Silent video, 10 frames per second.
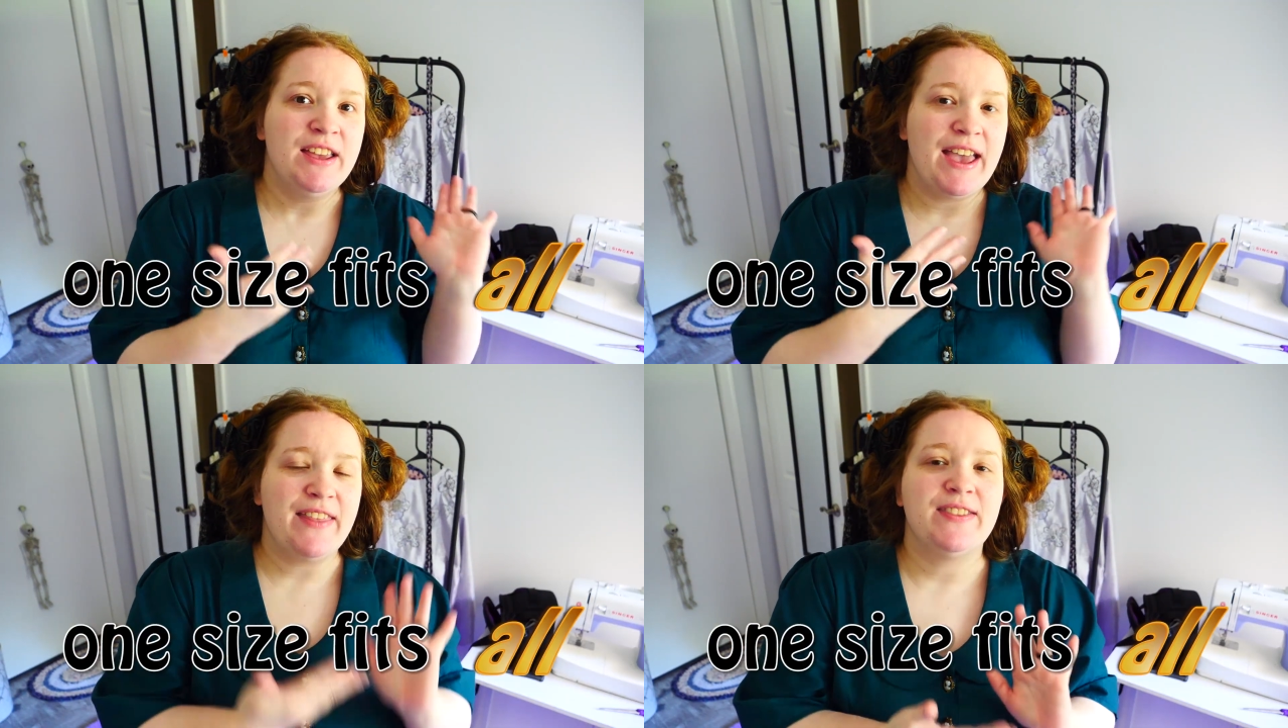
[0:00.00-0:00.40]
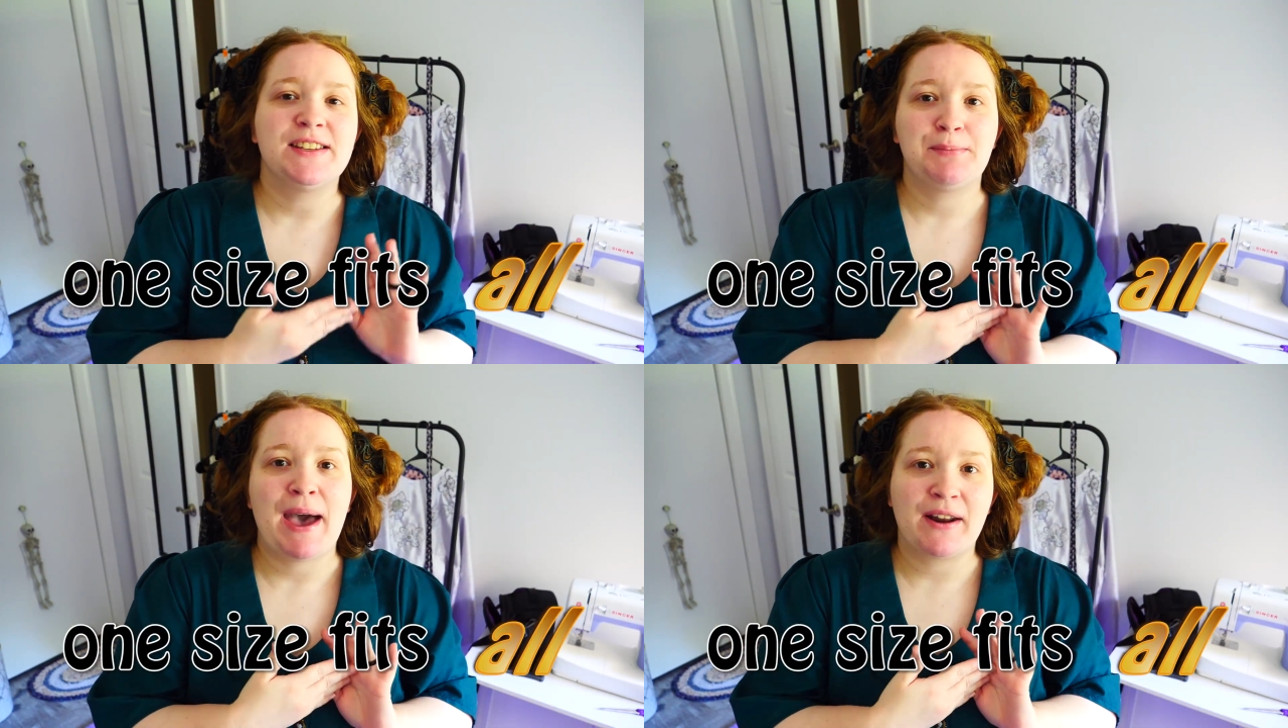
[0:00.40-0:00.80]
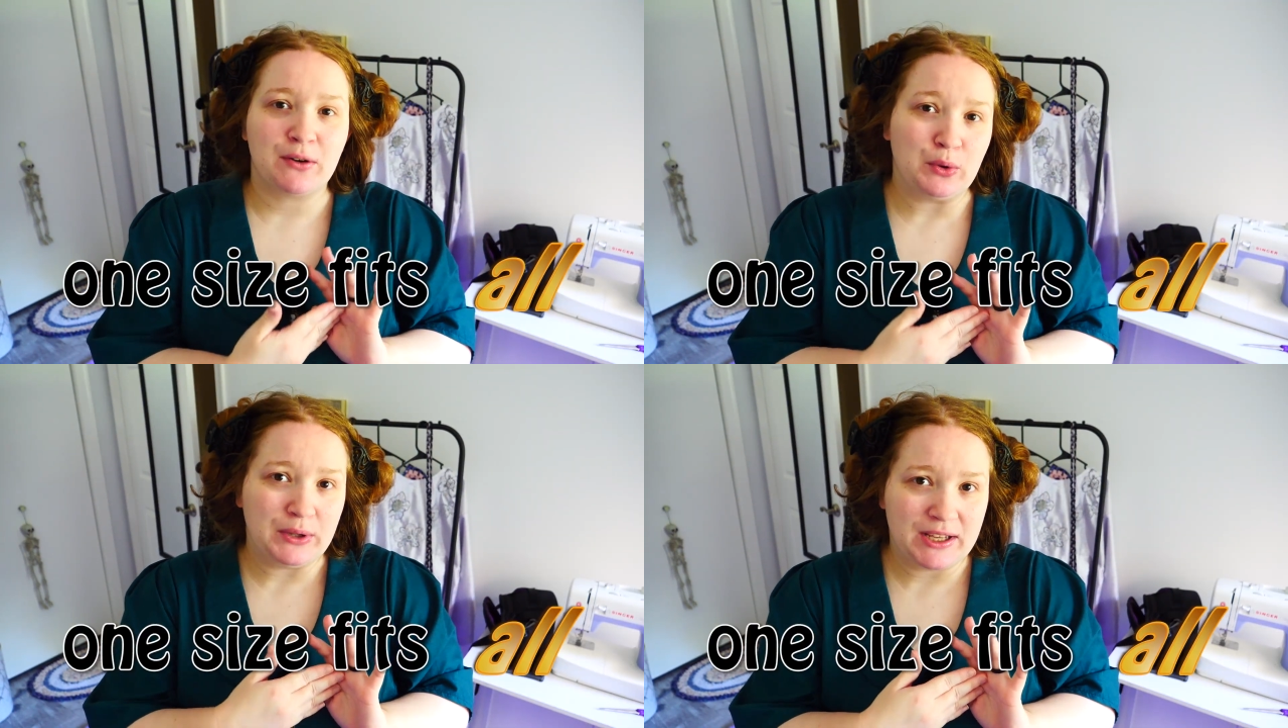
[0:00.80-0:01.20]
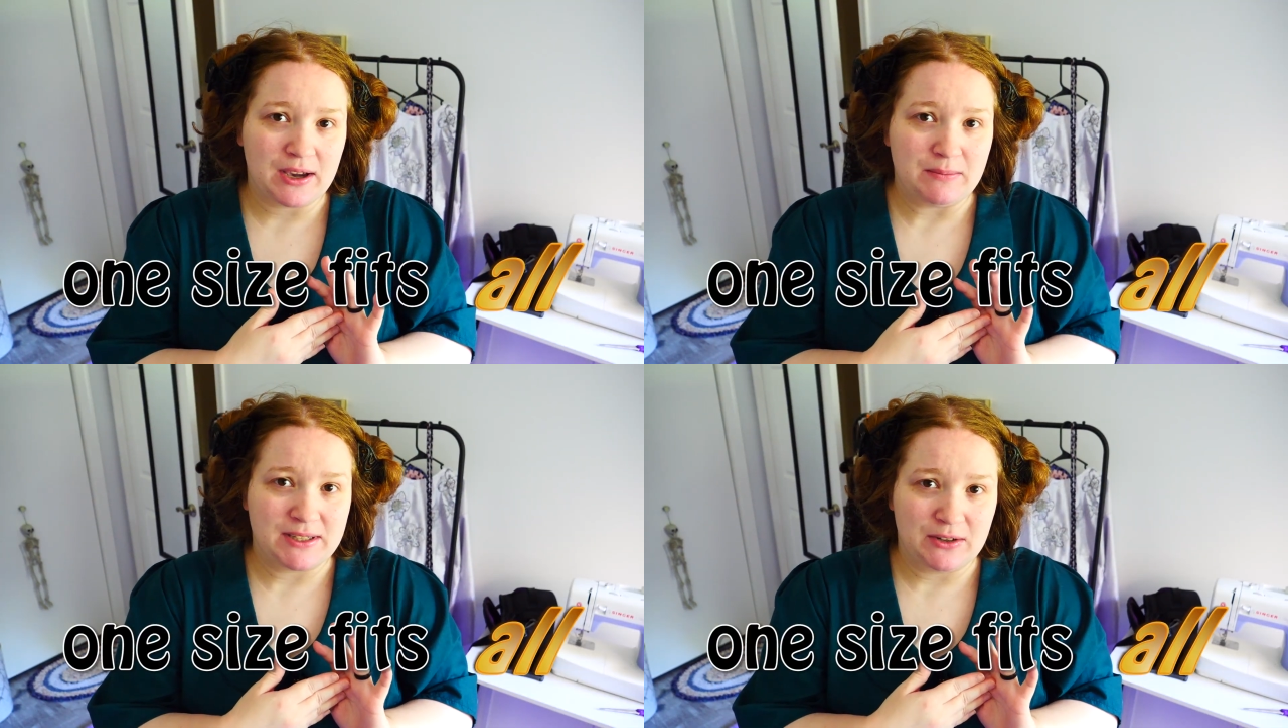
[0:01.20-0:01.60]
and this pattern only
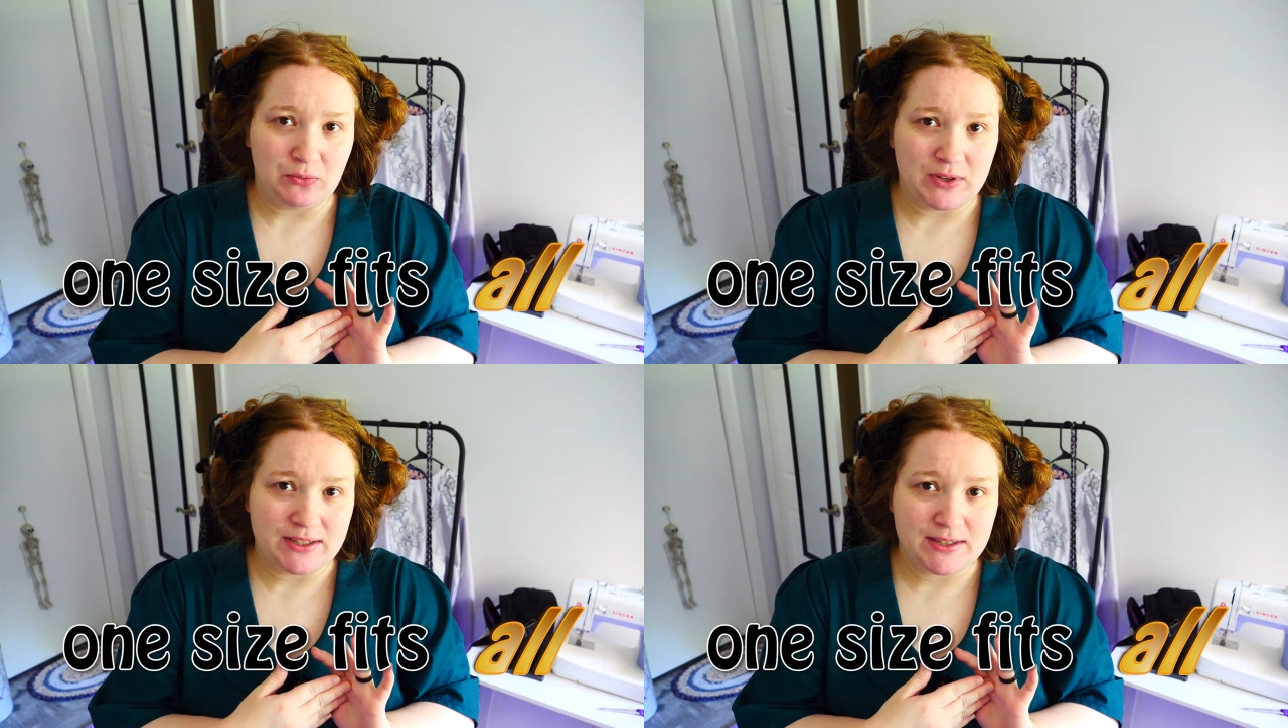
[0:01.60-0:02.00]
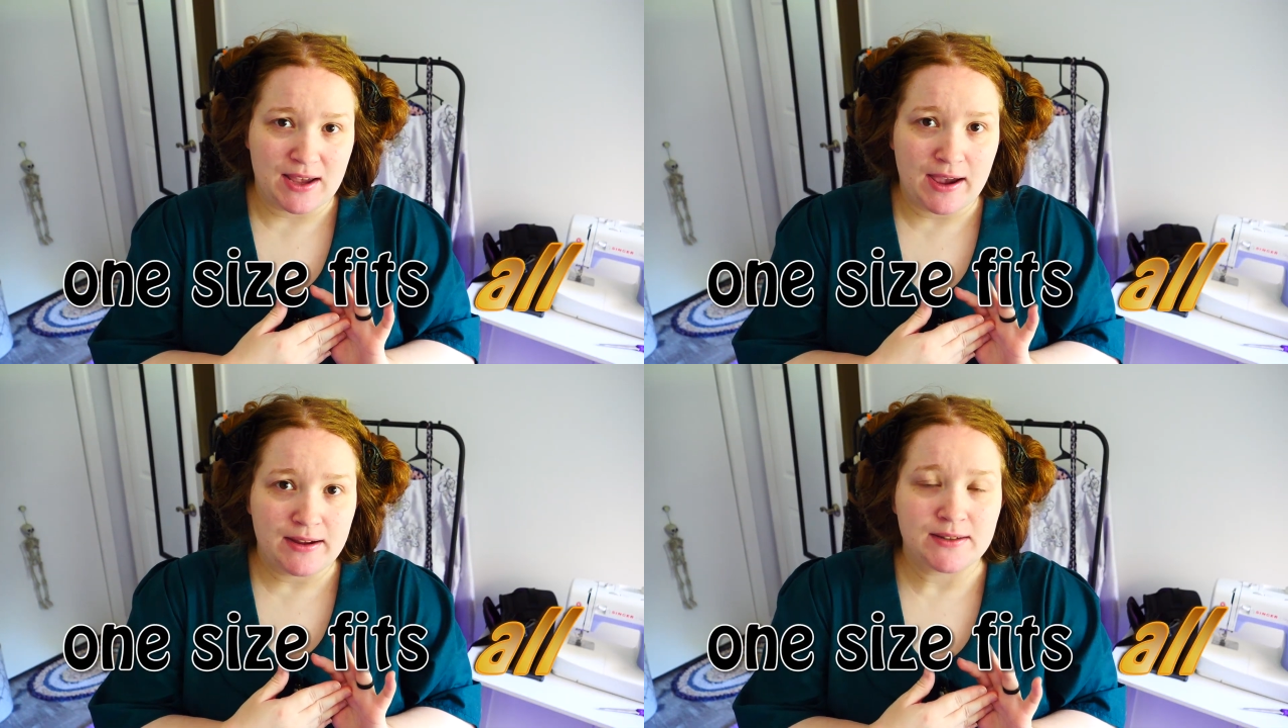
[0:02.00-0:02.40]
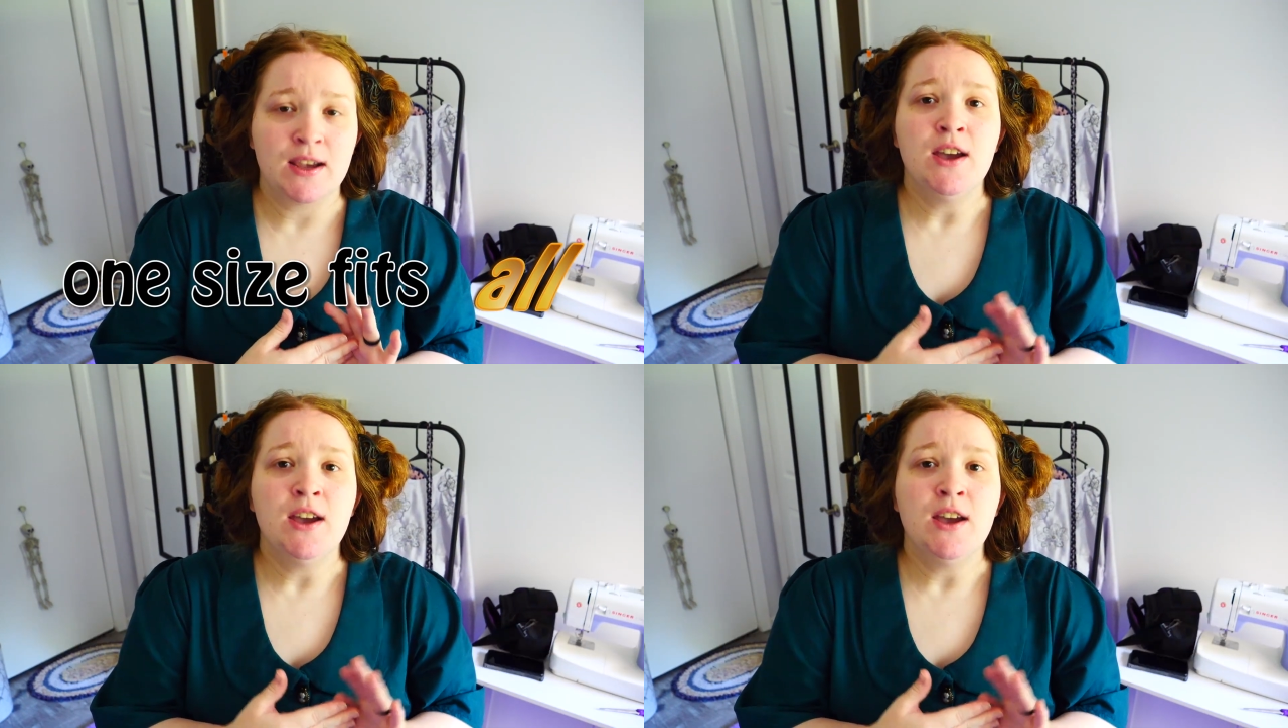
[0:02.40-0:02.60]
comes in one size.